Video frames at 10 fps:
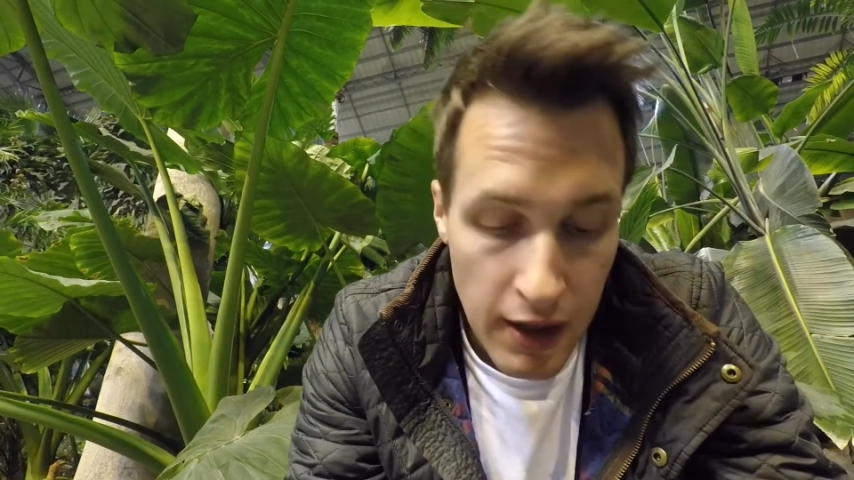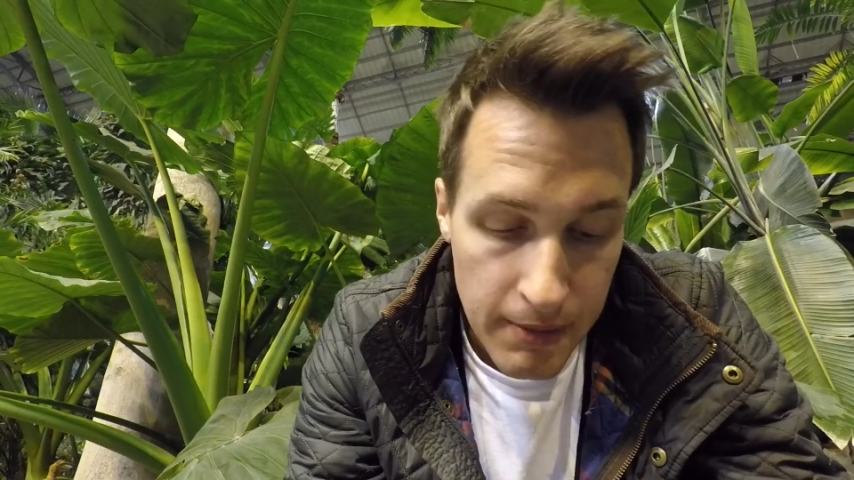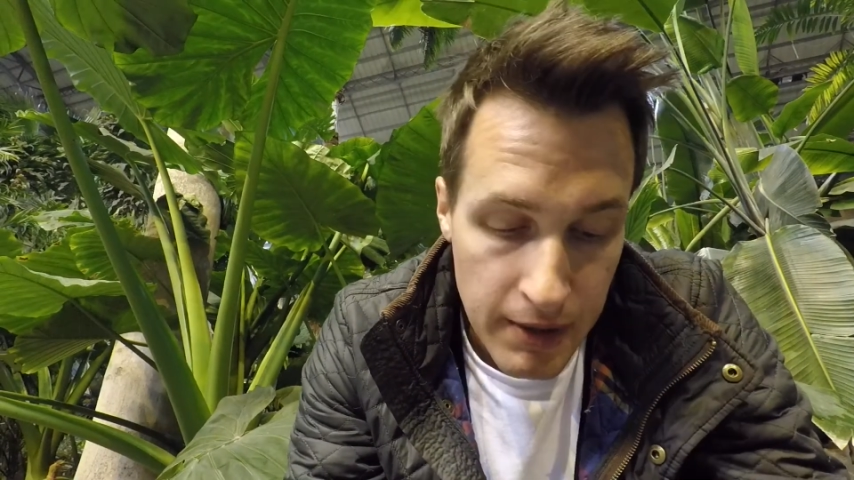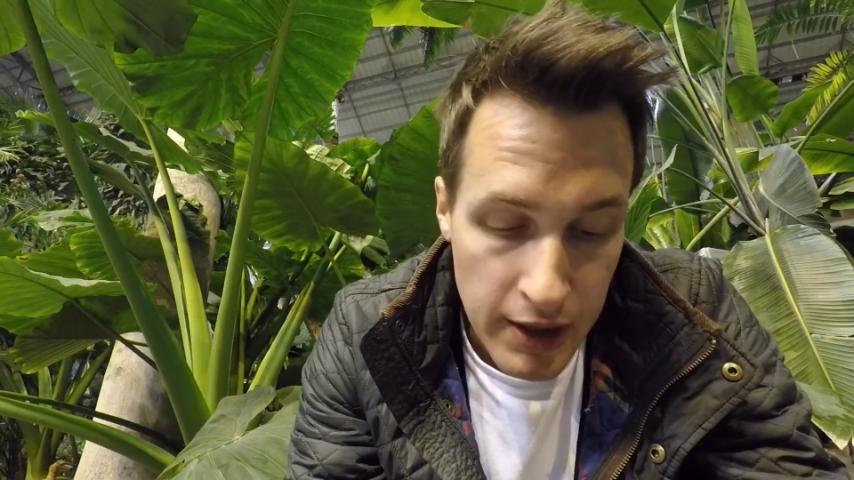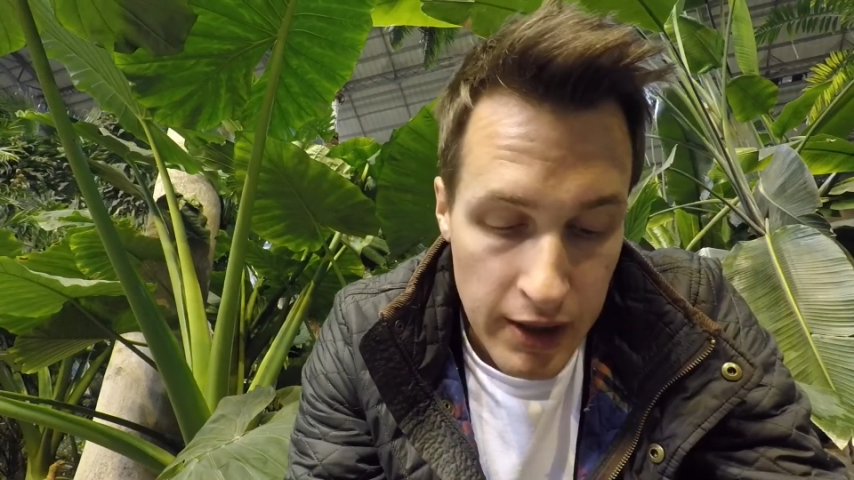
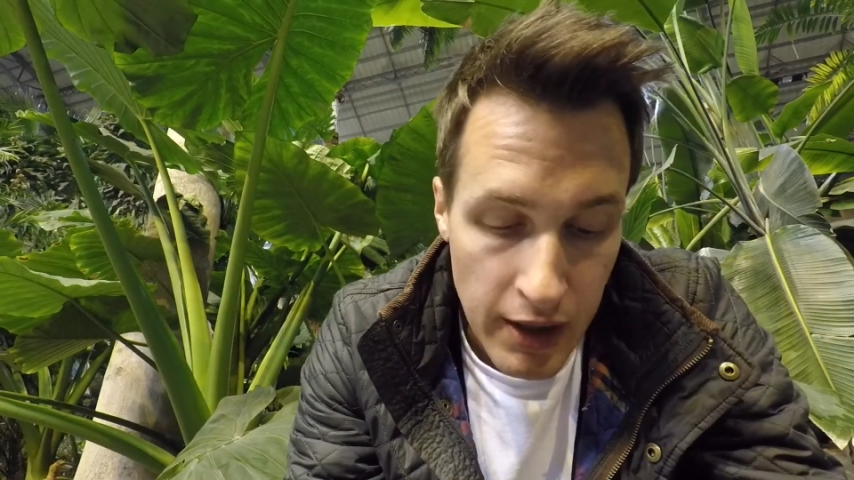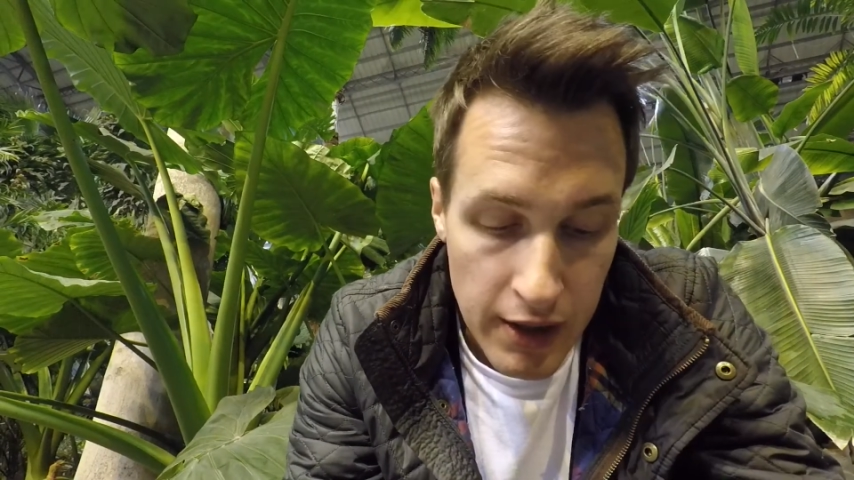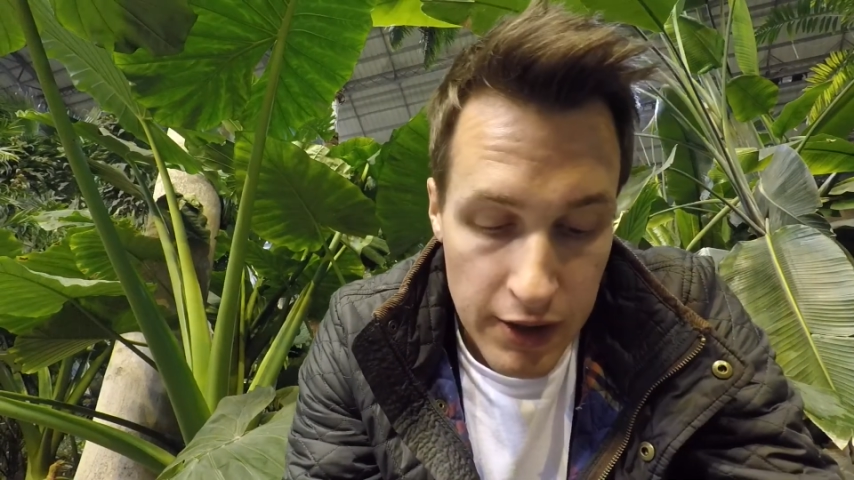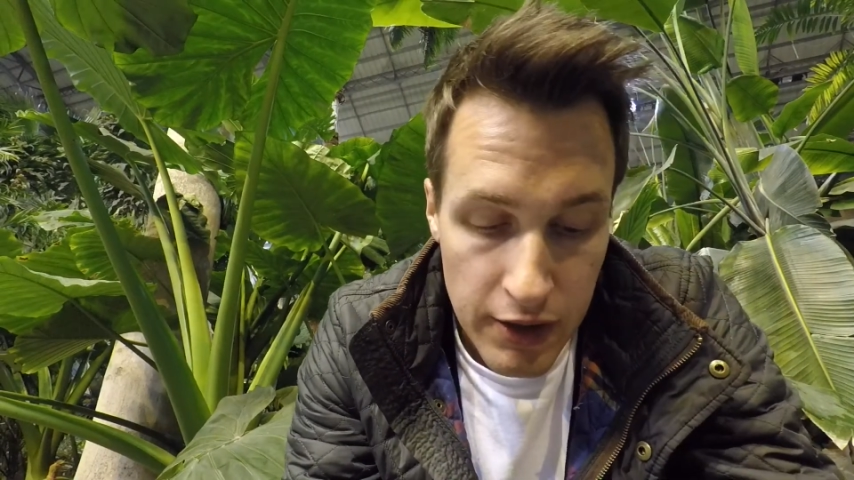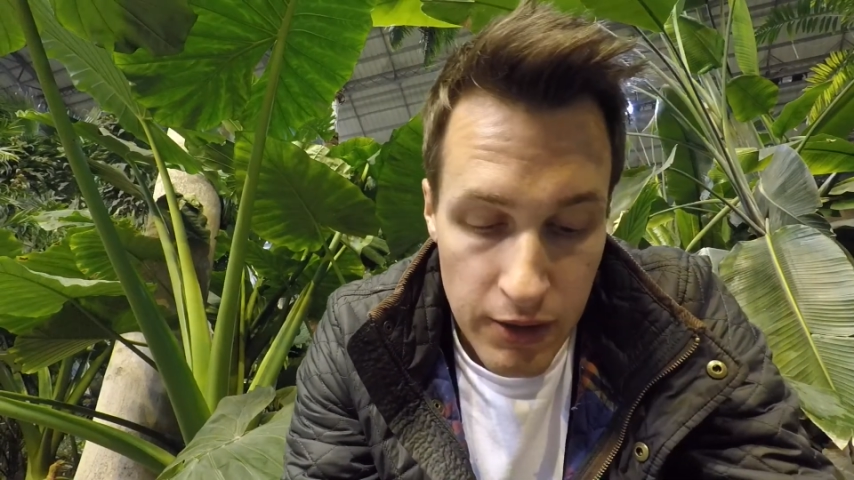Um, in
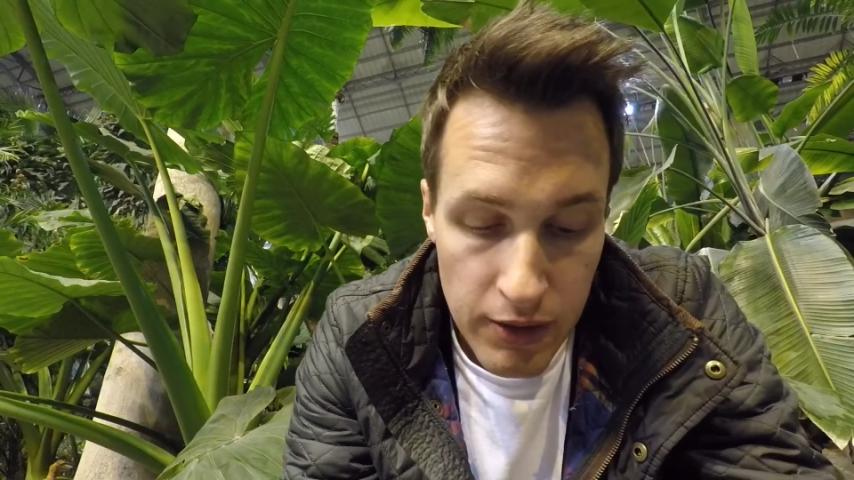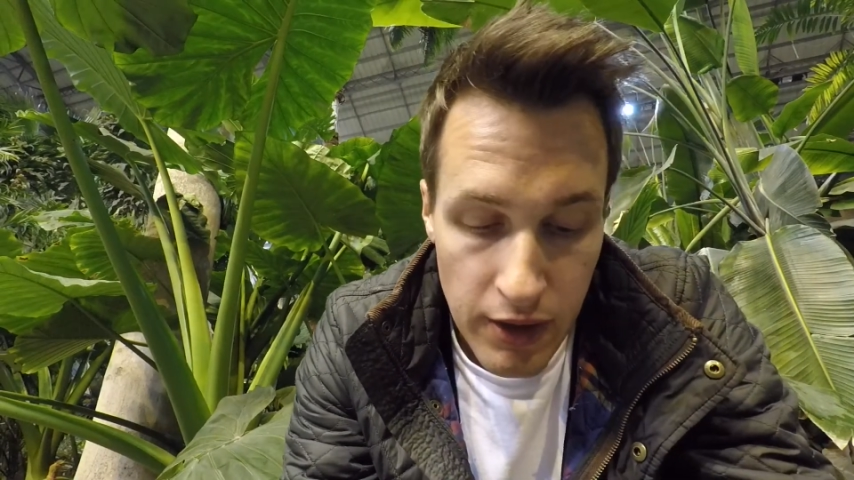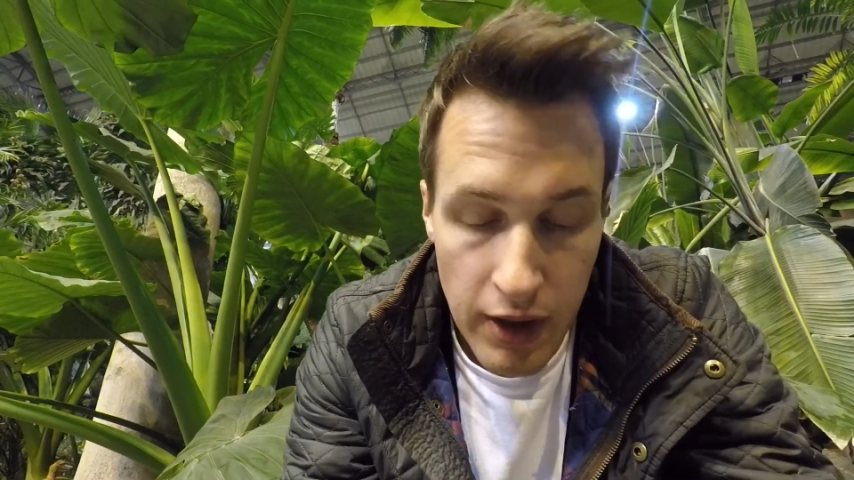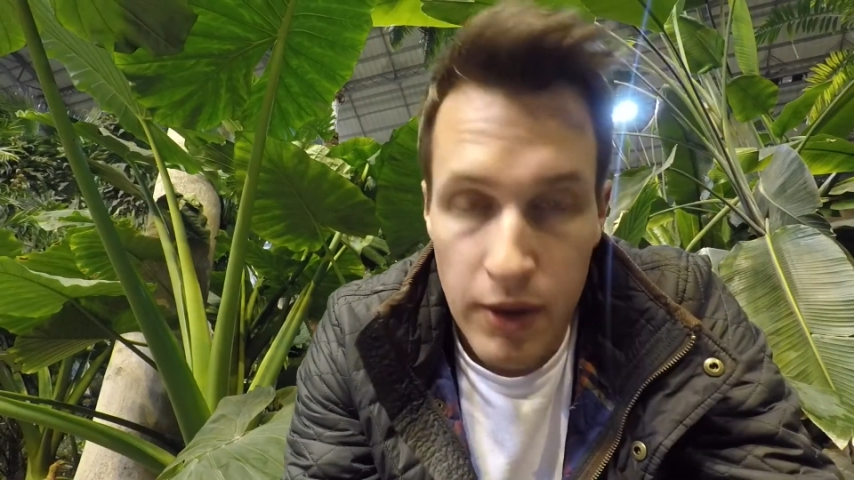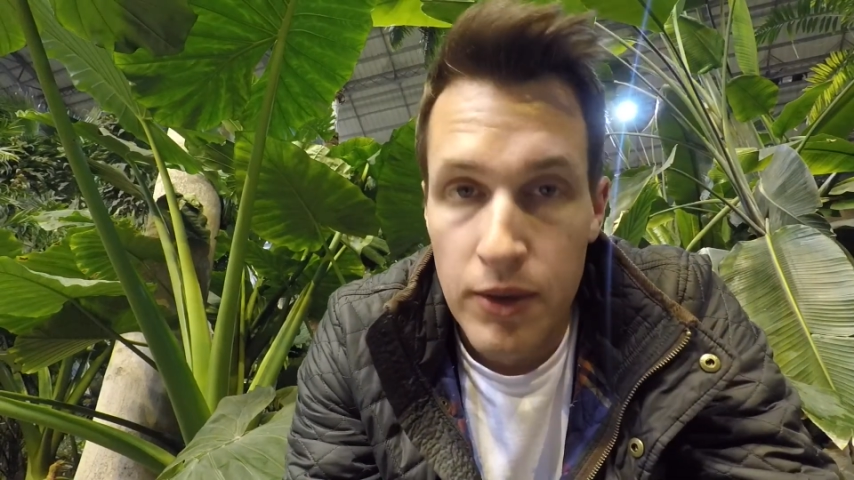other news,
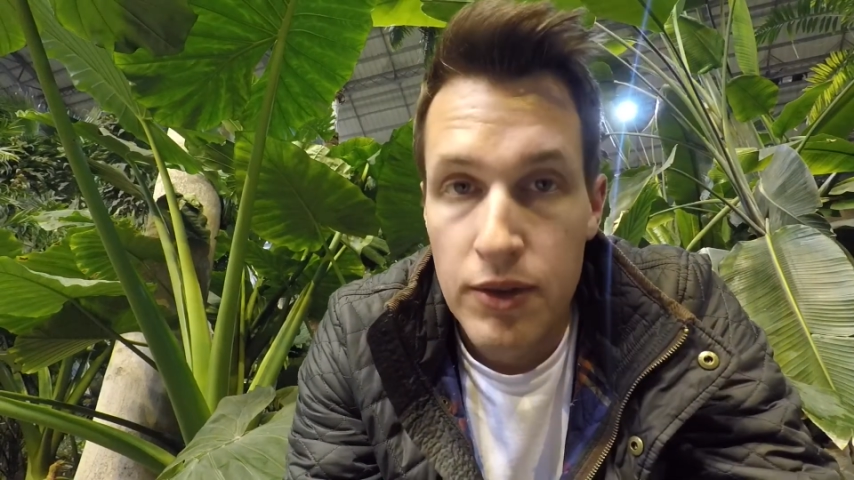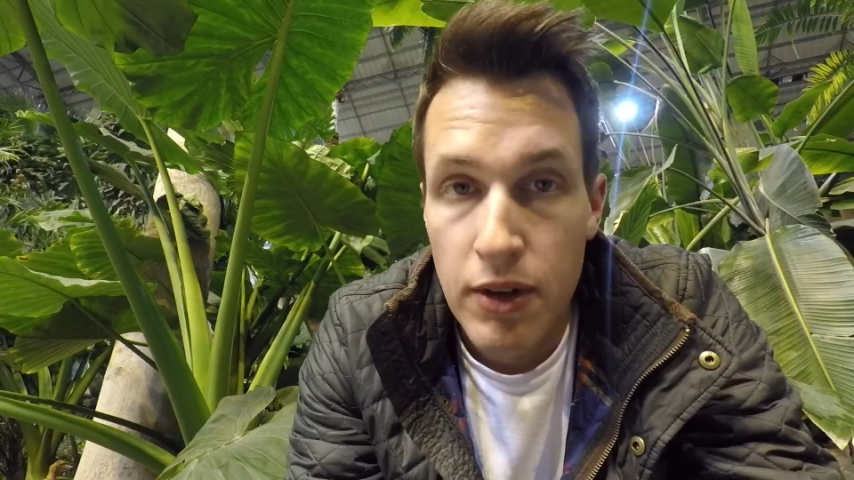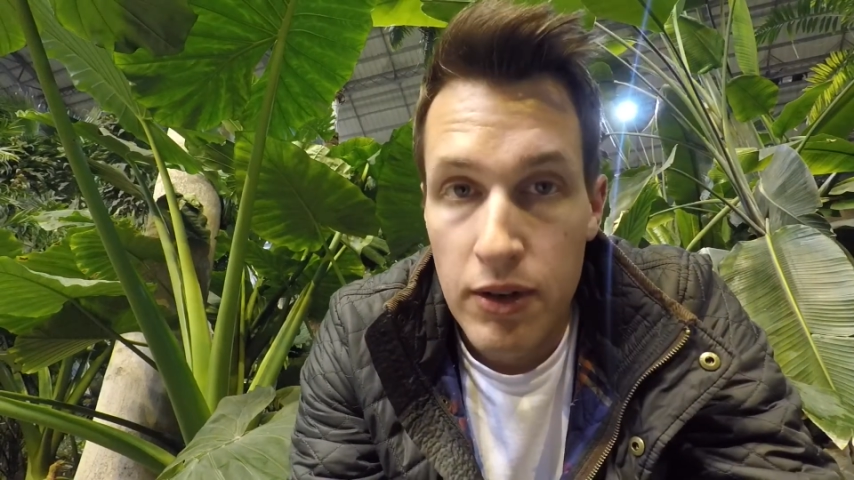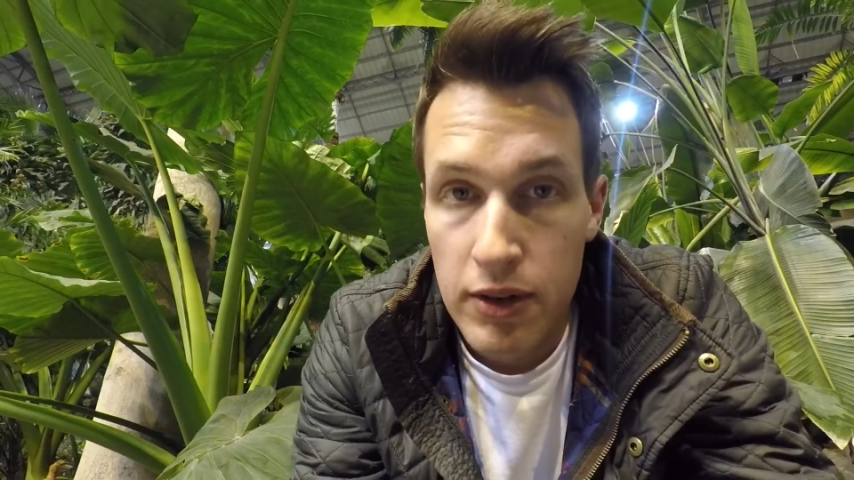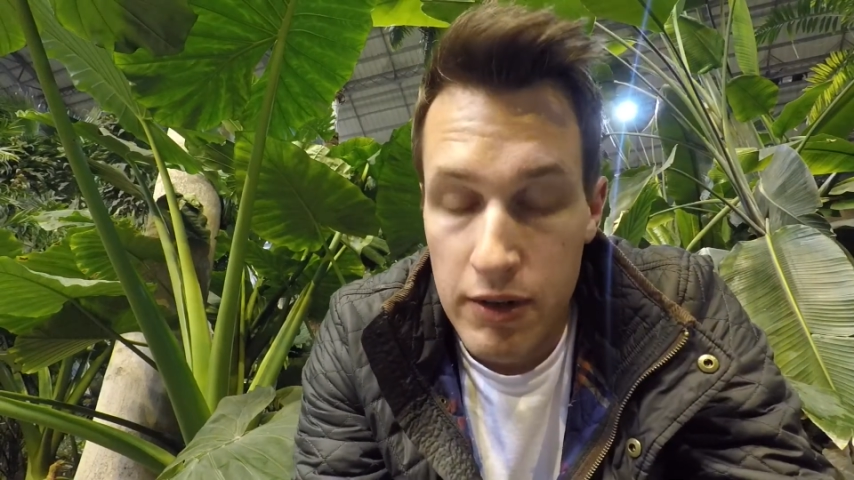I was
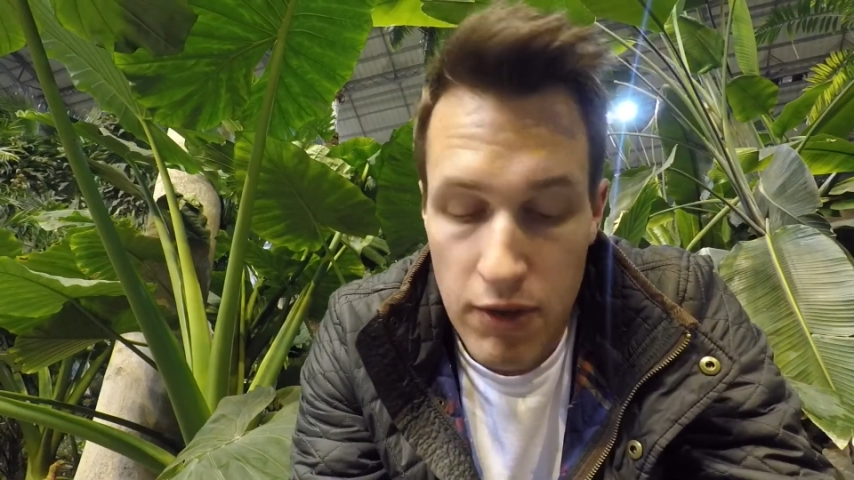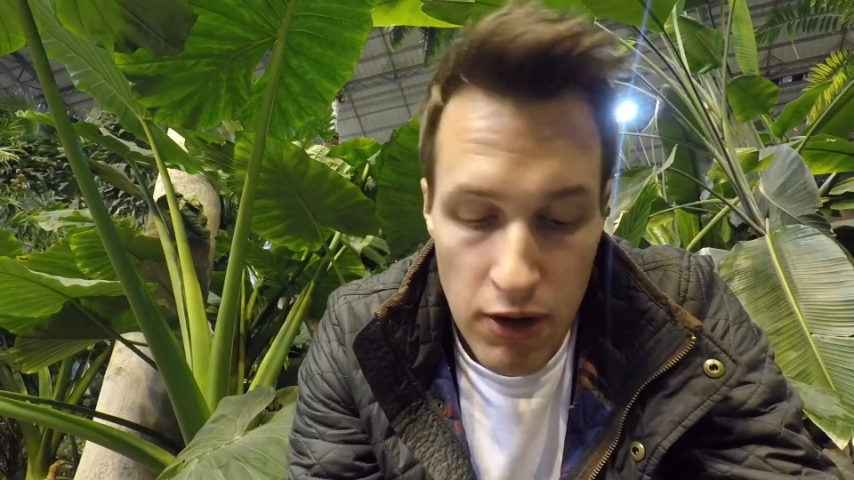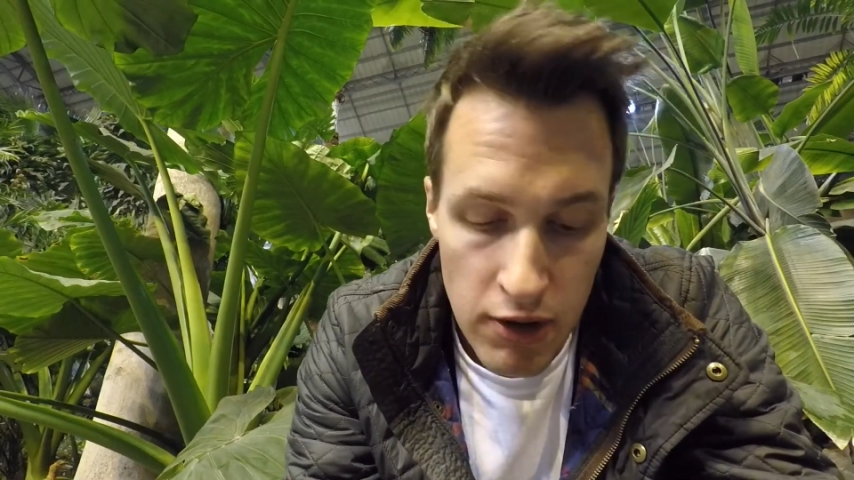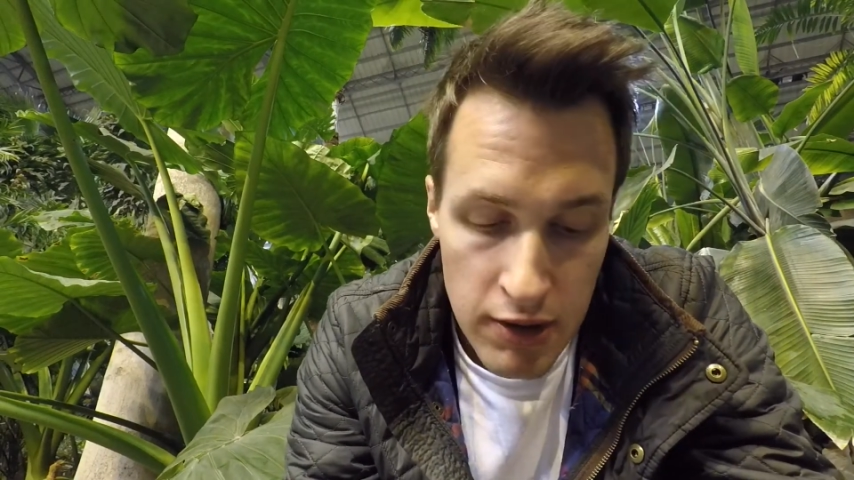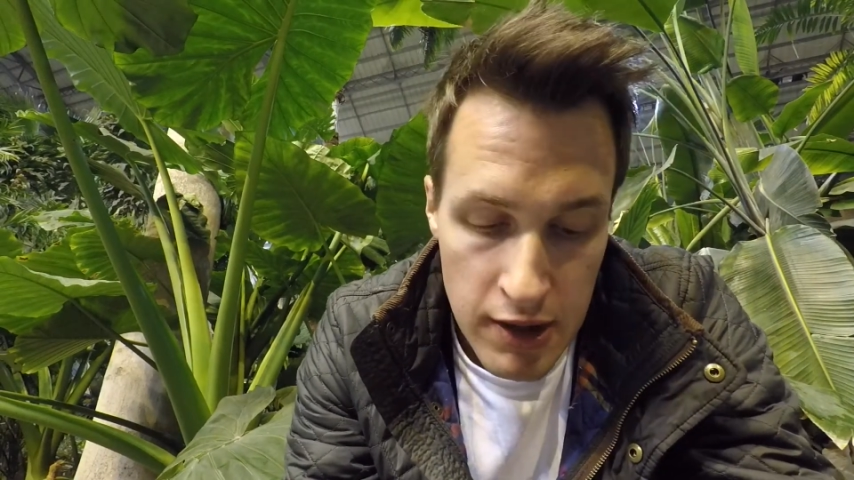grossly wrong.